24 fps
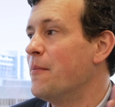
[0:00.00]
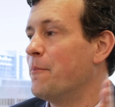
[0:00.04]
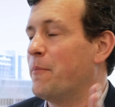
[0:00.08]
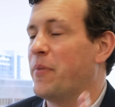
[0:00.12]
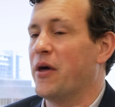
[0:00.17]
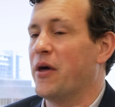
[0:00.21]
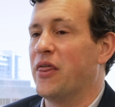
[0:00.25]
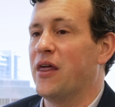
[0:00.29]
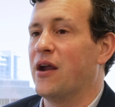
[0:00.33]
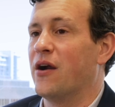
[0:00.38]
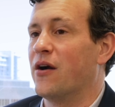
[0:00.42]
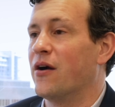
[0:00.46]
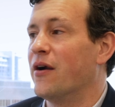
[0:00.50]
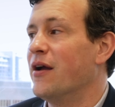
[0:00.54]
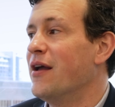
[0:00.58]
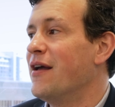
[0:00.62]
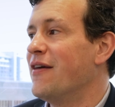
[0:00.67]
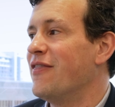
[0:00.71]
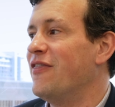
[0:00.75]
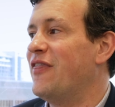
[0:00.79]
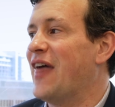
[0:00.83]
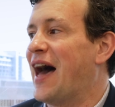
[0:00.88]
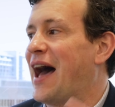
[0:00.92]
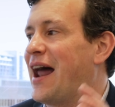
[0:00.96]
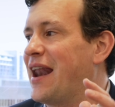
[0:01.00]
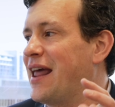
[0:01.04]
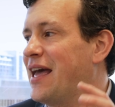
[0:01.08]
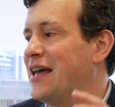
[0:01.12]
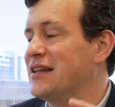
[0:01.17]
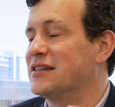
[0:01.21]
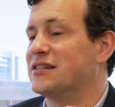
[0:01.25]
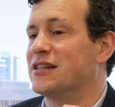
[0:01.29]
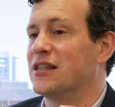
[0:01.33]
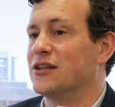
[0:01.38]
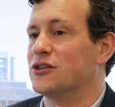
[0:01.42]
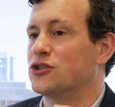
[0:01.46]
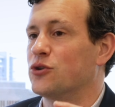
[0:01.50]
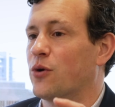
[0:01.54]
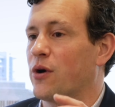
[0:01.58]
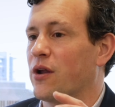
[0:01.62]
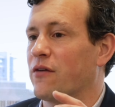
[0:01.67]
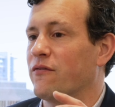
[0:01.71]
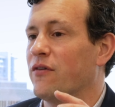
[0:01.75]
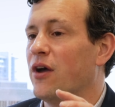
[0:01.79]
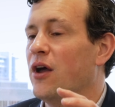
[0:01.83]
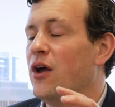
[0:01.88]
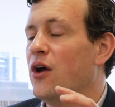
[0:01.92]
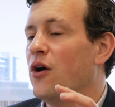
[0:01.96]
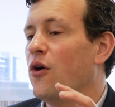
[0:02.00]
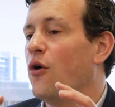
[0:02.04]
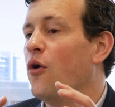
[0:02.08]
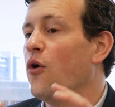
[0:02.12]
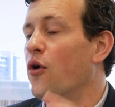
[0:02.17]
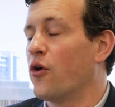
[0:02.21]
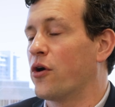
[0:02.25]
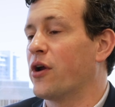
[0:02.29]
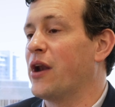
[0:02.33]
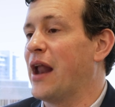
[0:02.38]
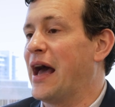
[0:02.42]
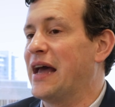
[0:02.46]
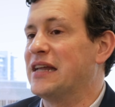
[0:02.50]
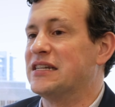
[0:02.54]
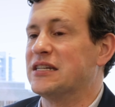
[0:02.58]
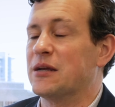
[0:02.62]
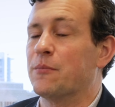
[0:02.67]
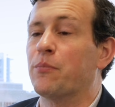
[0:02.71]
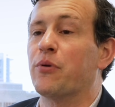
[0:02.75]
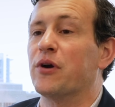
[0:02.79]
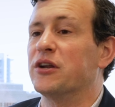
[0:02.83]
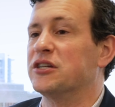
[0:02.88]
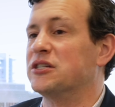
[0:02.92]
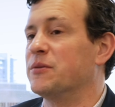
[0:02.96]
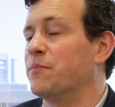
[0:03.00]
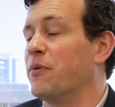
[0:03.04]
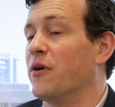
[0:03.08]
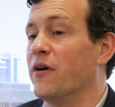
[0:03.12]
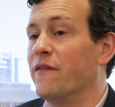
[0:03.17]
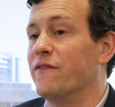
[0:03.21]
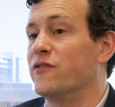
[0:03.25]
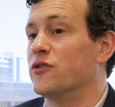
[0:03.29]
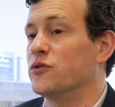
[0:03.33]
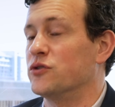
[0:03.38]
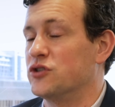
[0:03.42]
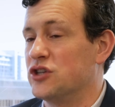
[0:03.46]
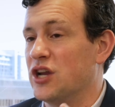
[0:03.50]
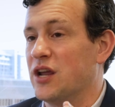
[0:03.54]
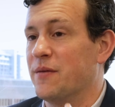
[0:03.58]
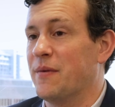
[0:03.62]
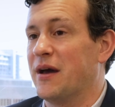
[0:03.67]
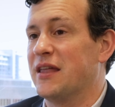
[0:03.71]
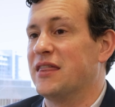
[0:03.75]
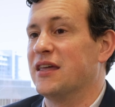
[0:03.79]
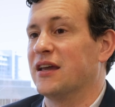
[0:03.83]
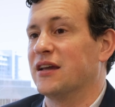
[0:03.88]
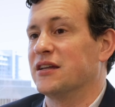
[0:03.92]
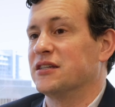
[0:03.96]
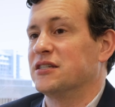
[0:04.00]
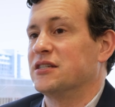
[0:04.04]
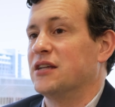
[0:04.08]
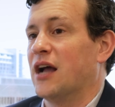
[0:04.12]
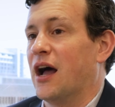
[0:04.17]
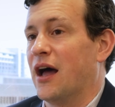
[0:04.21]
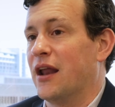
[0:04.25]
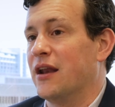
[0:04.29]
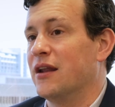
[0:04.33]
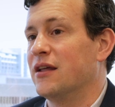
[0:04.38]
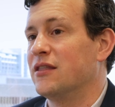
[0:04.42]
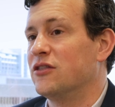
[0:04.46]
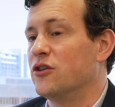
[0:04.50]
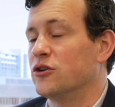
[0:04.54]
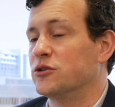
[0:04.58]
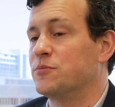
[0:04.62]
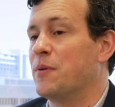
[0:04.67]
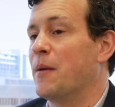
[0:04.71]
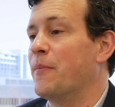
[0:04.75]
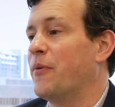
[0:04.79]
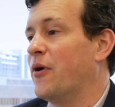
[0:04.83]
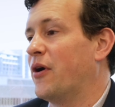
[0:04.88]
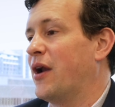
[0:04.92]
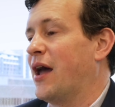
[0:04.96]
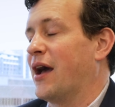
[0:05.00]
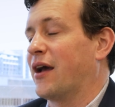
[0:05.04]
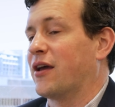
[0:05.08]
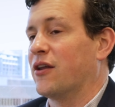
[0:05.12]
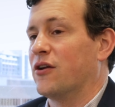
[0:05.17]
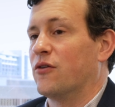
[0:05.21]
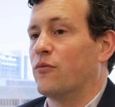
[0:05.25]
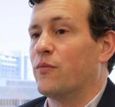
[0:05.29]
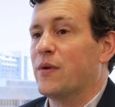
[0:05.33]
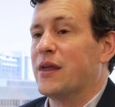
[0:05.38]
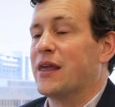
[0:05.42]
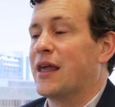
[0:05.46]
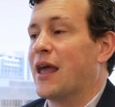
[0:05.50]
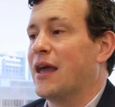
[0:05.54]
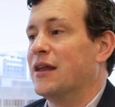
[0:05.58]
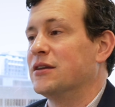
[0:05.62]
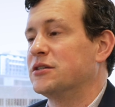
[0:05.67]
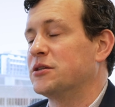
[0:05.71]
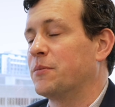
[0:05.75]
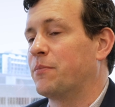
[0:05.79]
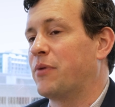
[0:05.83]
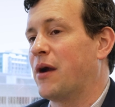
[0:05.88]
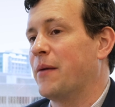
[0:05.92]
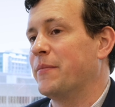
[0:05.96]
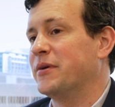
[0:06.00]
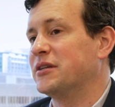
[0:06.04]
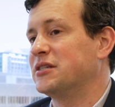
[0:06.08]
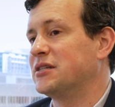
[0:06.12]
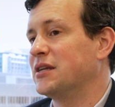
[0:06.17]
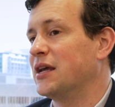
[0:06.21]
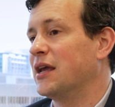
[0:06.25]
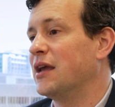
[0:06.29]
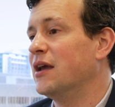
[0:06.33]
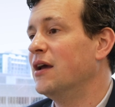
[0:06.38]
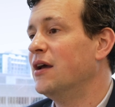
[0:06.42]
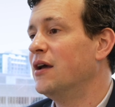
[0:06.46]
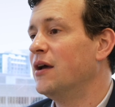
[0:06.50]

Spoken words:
But that as the sort of organizing principle of the regime, I think, is done. Those people are not going to regain supremacy.